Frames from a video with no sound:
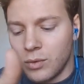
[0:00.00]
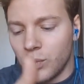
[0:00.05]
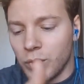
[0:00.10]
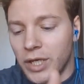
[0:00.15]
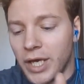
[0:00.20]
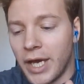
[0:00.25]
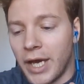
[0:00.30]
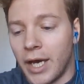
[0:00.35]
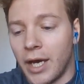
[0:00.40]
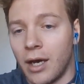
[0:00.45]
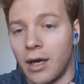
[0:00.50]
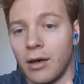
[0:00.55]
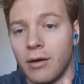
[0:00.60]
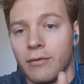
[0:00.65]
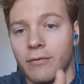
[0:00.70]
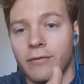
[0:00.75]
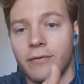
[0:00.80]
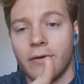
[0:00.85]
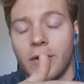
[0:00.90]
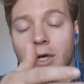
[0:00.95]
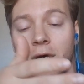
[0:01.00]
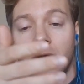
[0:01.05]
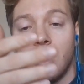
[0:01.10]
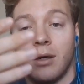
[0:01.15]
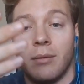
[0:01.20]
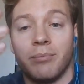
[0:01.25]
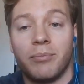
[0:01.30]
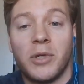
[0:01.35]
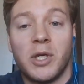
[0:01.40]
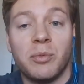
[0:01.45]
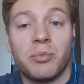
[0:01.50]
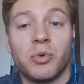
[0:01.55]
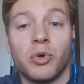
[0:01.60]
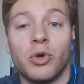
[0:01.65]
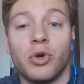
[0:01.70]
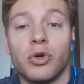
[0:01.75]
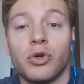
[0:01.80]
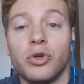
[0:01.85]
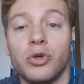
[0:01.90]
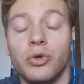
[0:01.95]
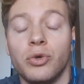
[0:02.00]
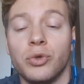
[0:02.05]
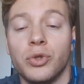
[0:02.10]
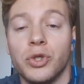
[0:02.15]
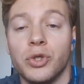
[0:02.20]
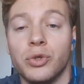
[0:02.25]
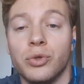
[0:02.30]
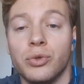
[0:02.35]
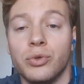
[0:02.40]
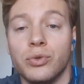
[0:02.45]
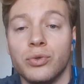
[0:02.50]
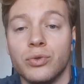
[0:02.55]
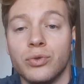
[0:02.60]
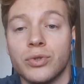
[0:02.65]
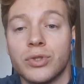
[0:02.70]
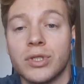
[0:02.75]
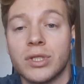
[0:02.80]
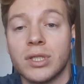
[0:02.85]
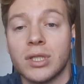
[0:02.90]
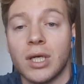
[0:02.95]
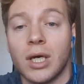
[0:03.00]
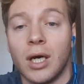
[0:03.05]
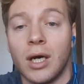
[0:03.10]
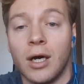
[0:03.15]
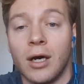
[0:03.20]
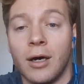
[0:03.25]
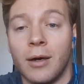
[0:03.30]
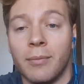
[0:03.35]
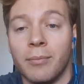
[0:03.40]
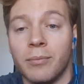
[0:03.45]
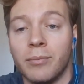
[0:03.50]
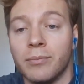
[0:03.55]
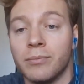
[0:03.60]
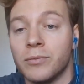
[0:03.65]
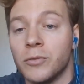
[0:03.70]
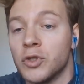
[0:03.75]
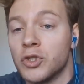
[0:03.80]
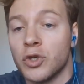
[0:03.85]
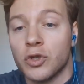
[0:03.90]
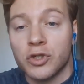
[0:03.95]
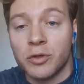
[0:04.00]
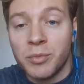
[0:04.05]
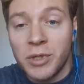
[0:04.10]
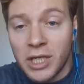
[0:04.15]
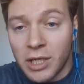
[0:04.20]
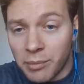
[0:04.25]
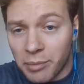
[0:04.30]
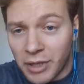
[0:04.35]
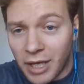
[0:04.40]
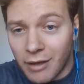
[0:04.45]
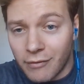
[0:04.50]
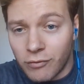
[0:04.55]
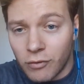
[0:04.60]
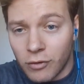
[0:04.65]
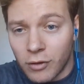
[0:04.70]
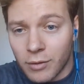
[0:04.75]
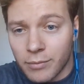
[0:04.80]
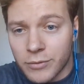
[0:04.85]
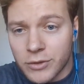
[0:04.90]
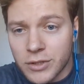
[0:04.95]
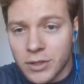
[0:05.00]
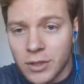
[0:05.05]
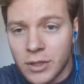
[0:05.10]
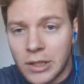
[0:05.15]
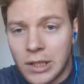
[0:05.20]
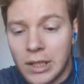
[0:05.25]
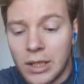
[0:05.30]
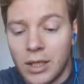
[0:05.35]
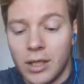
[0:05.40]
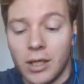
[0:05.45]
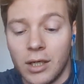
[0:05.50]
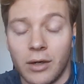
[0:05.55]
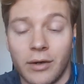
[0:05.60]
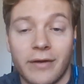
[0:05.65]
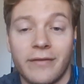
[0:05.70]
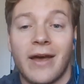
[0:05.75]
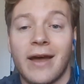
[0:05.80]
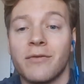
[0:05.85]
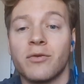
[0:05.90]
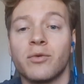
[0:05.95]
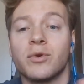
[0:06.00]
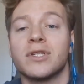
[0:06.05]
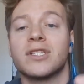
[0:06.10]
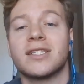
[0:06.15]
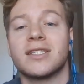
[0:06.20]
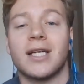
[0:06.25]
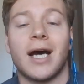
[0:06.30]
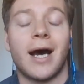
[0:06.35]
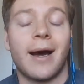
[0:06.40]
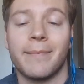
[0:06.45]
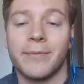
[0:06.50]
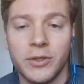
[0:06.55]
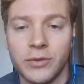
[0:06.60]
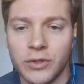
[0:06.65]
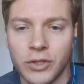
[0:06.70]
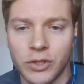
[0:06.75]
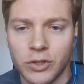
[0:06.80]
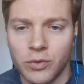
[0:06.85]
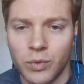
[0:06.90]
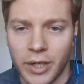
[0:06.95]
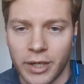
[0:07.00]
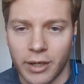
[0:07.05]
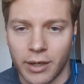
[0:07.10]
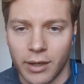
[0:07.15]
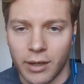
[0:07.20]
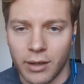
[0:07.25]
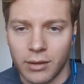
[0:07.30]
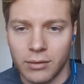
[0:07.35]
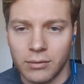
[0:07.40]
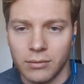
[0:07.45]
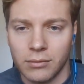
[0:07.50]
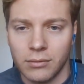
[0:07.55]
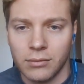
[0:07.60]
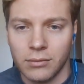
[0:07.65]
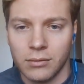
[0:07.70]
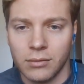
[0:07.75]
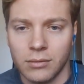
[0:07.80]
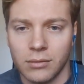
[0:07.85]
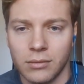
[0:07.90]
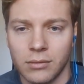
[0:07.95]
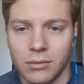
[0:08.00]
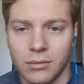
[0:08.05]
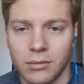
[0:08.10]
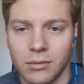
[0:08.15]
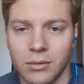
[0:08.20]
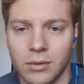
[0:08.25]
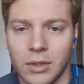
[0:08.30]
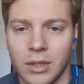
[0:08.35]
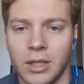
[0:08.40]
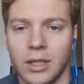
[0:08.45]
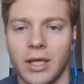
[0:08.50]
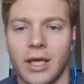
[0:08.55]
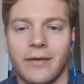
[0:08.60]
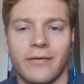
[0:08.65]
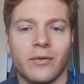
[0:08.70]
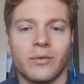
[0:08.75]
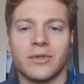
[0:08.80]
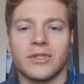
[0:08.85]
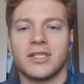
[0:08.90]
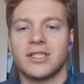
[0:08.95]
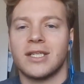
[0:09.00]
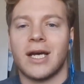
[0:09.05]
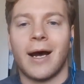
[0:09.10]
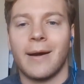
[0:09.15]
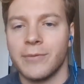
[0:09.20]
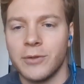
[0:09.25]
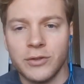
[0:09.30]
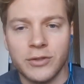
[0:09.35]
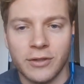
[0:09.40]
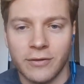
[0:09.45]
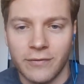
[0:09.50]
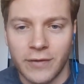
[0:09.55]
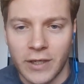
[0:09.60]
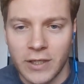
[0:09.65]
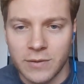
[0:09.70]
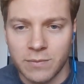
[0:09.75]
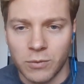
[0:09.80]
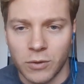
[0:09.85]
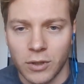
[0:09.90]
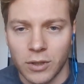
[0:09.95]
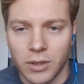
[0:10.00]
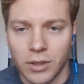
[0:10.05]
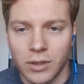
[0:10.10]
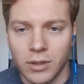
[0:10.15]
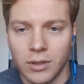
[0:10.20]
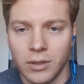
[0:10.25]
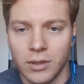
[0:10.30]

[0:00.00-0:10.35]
We have people who use social media platforms. If everyone stopped using Twitter, if everyone stopped using Facebook,